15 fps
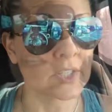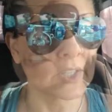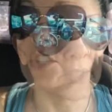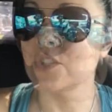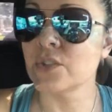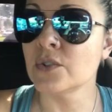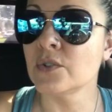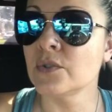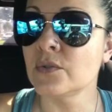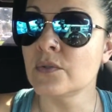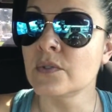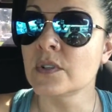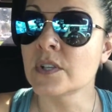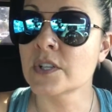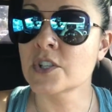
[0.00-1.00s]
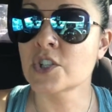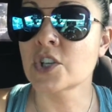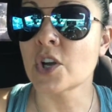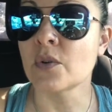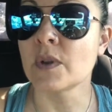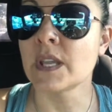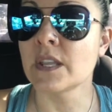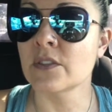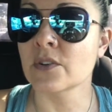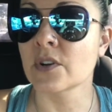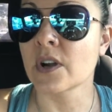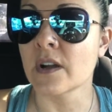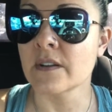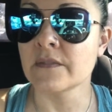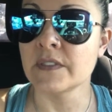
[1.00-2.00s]
I do show
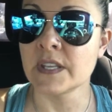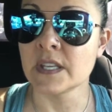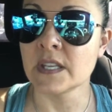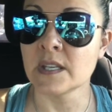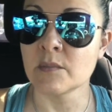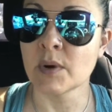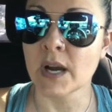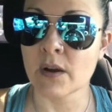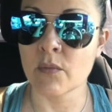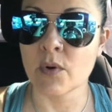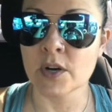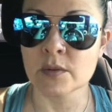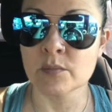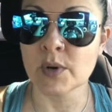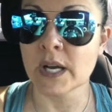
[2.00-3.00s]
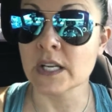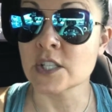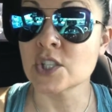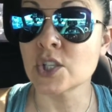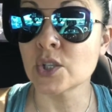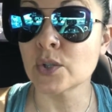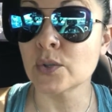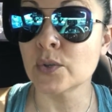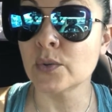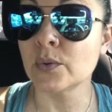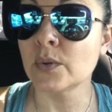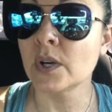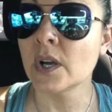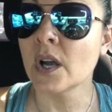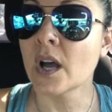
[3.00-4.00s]
either of the BRCA1 or
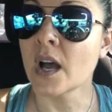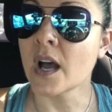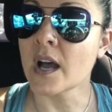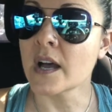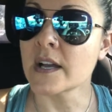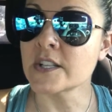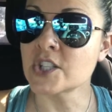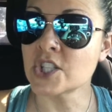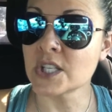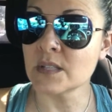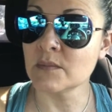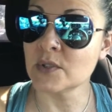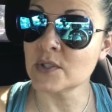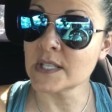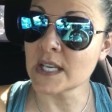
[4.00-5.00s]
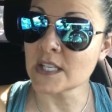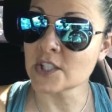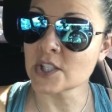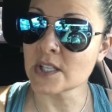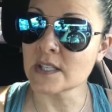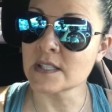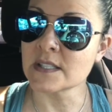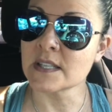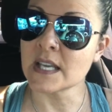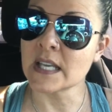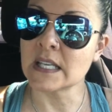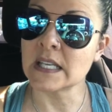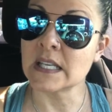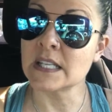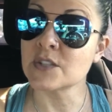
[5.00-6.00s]
BRCA2 gene mutations,
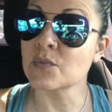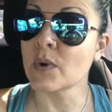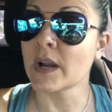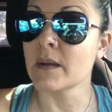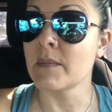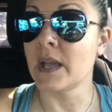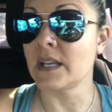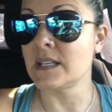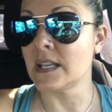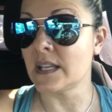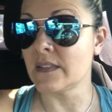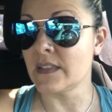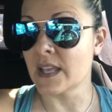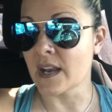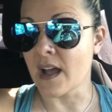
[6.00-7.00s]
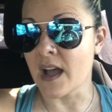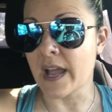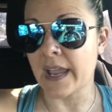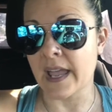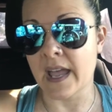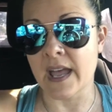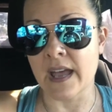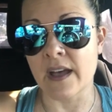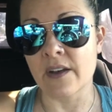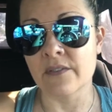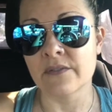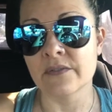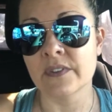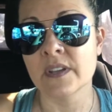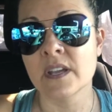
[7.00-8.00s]
then it is recommended that I have